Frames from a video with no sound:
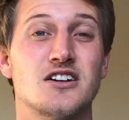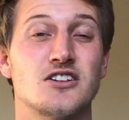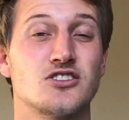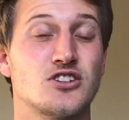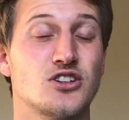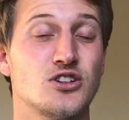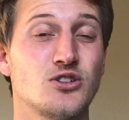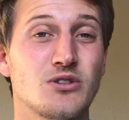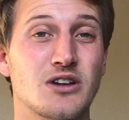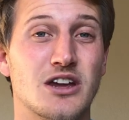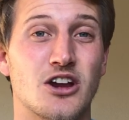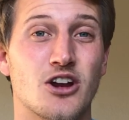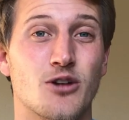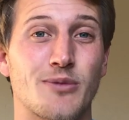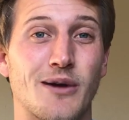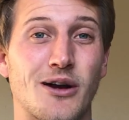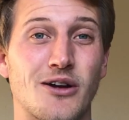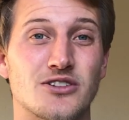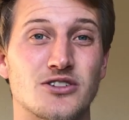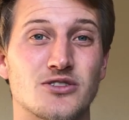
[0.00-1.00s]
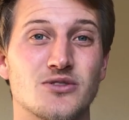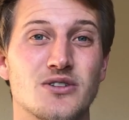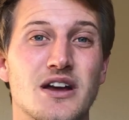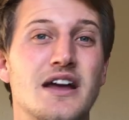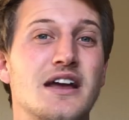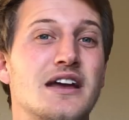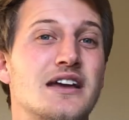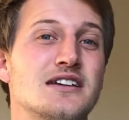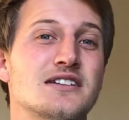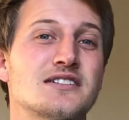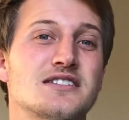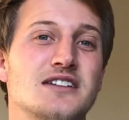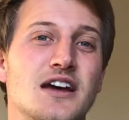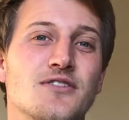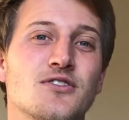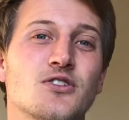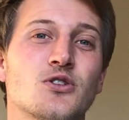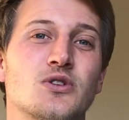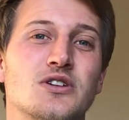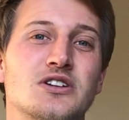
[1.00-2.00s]
to care about you, he's
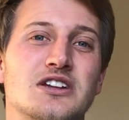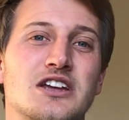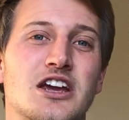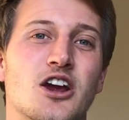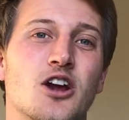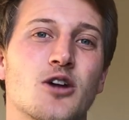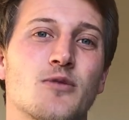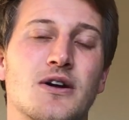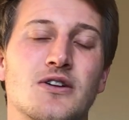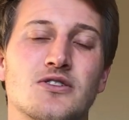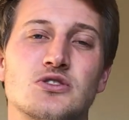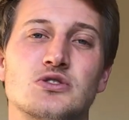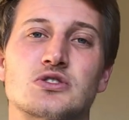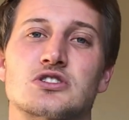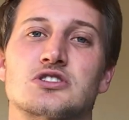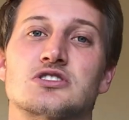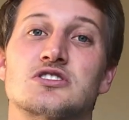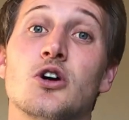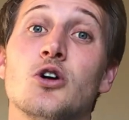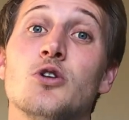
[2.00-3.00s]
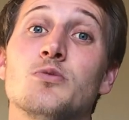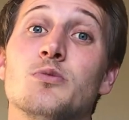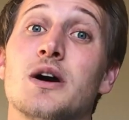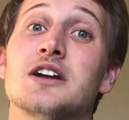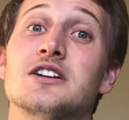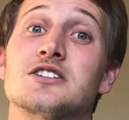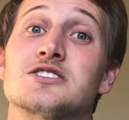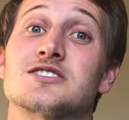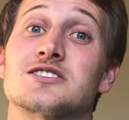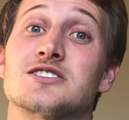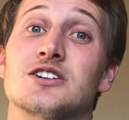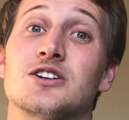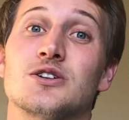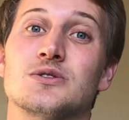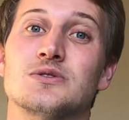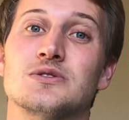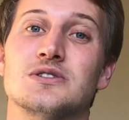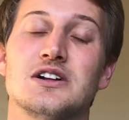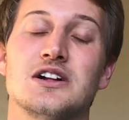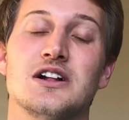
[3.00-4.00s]
never going to care about you so much
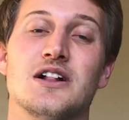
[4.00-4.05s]
so